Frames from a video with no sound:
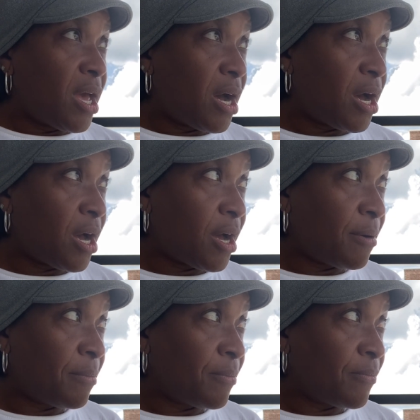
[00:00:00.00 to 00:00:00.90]

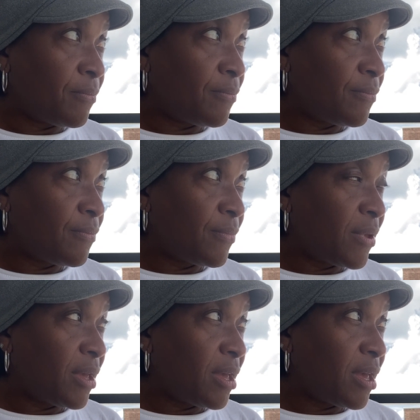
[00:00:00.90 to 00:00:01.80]
Um,
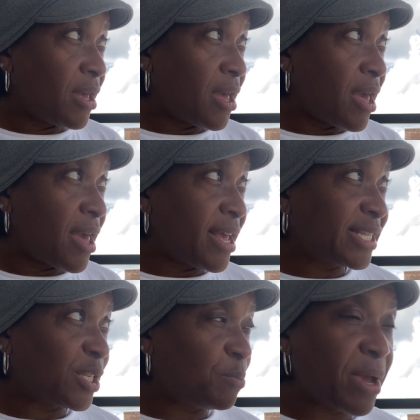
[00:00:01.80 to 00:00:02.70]

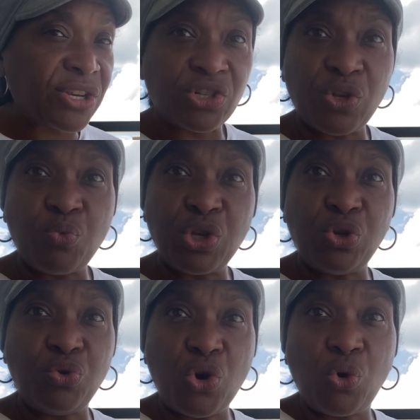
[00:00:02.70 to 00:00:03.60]
especially when
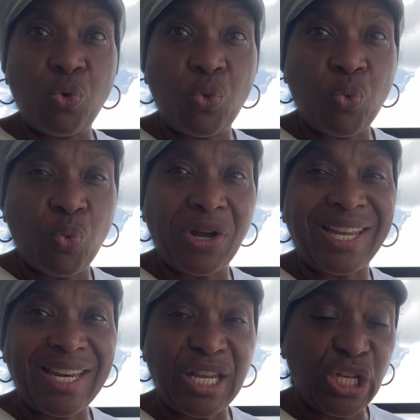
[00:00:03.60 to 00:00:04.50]
you know what
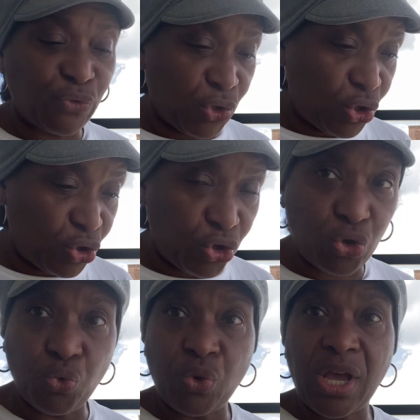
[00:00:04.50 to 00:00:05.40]
he needs for you to
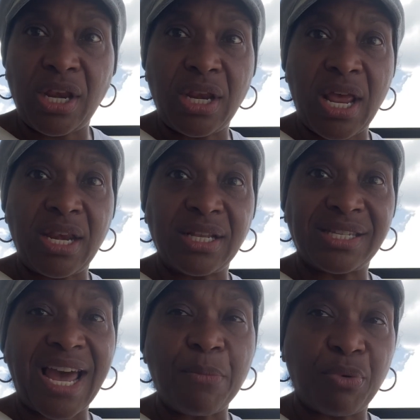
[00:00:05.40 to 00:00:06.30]
do and, and the
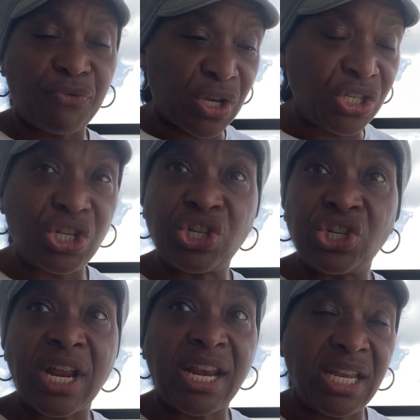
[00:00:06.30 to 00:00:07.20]
type of
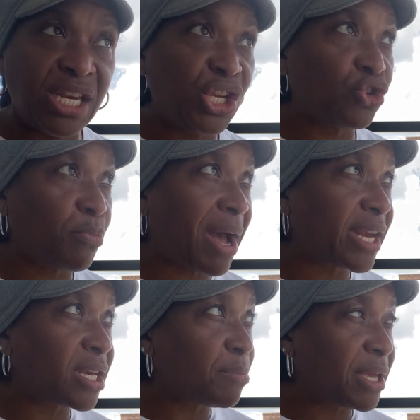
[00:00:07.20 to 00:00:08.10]
condition that he needs your
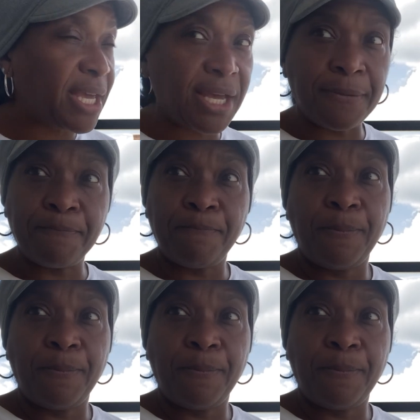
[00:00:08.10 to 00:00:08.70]
body to be in.